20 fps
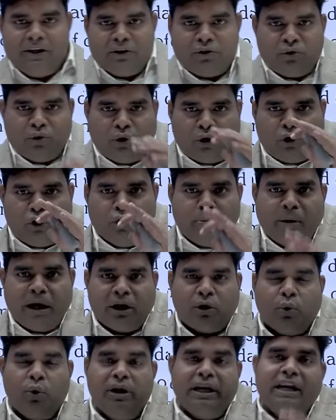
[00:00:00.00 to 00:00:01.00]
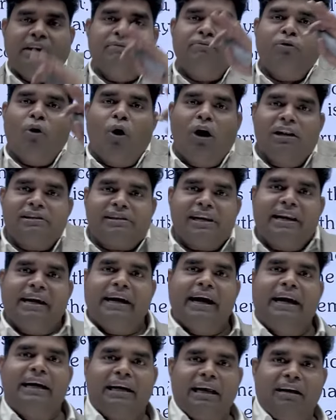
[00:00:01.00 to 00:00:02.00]
So, tuberculin false
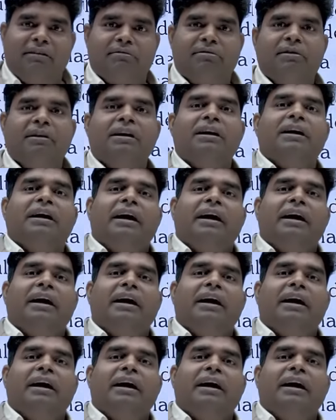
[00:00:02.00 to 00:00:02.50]
negative